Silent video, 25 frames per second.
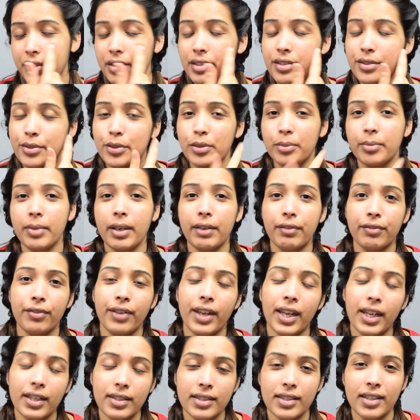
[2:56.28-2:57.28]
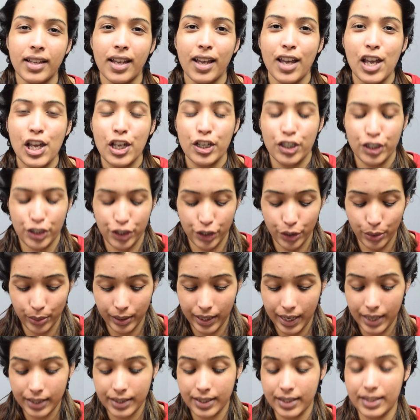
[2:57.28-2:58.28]
On my face, so
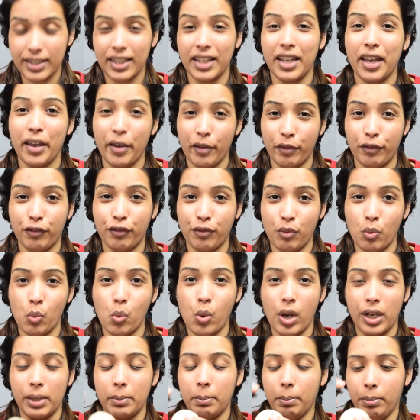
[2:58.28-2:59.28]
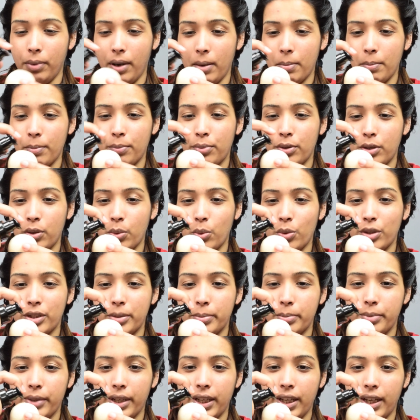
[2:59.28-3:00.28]
let's see if one pump
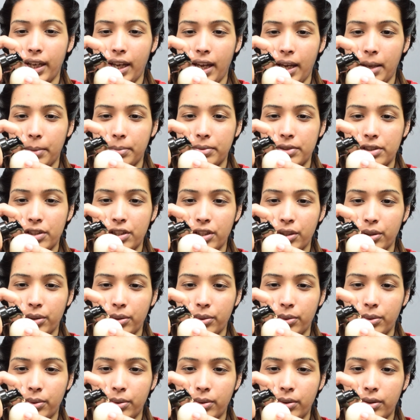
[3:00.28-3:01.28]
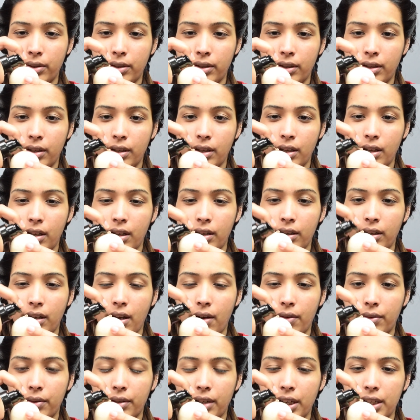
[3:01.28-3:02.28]
would be able to
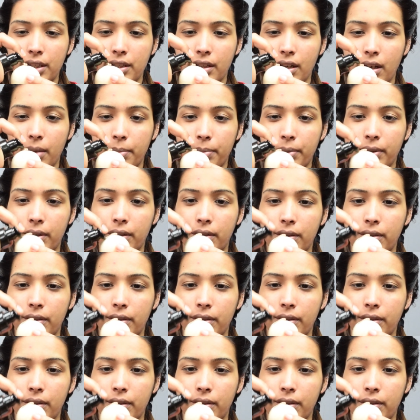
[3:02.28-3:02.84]
cover it up.